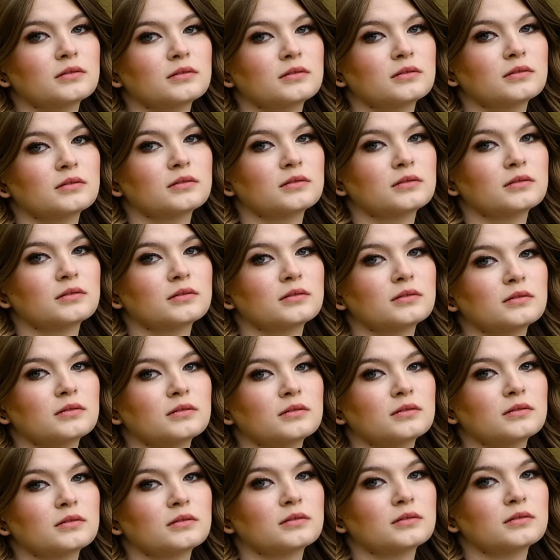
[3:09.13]

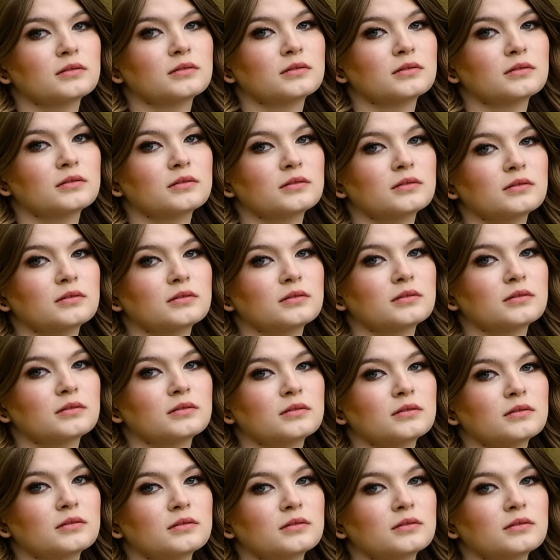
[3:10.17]

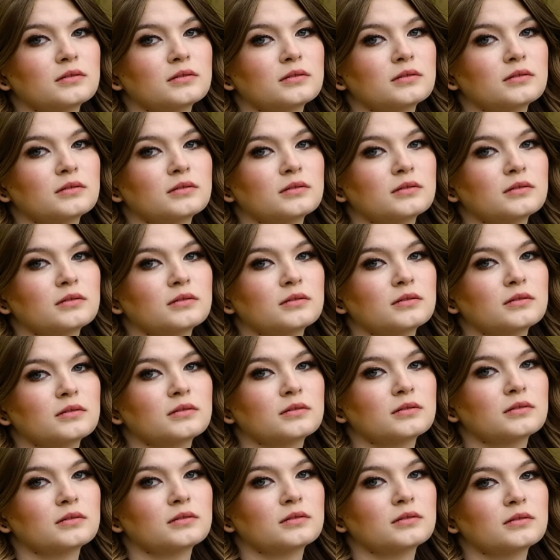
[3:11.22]

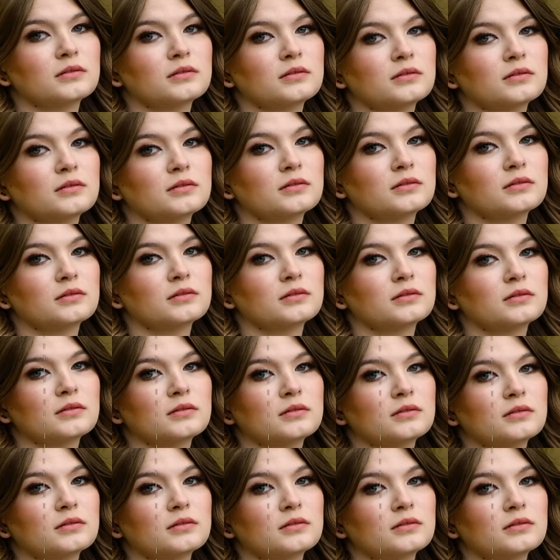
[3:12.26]

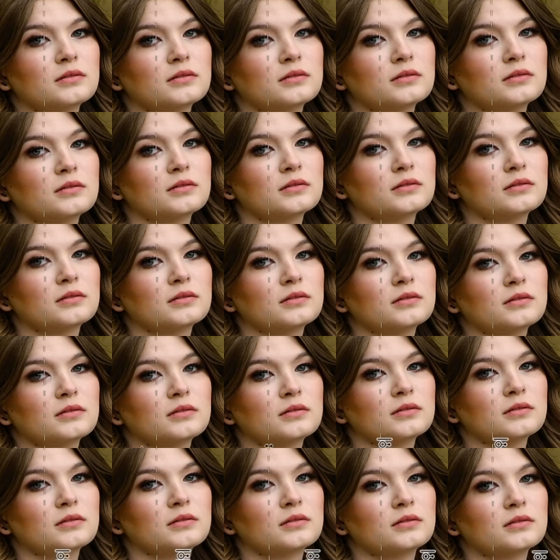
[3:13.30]

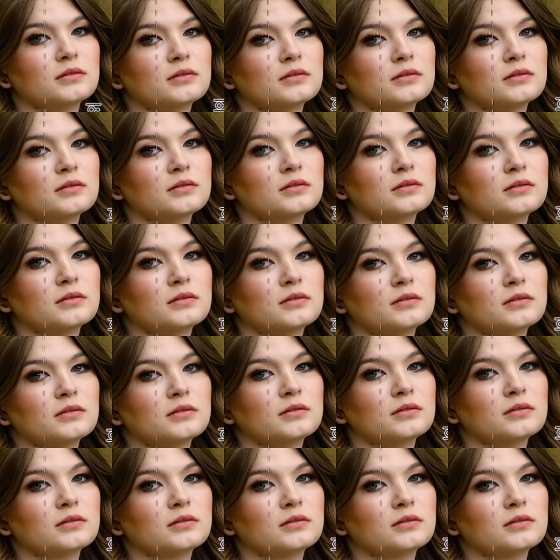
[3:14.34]
Nothing is said.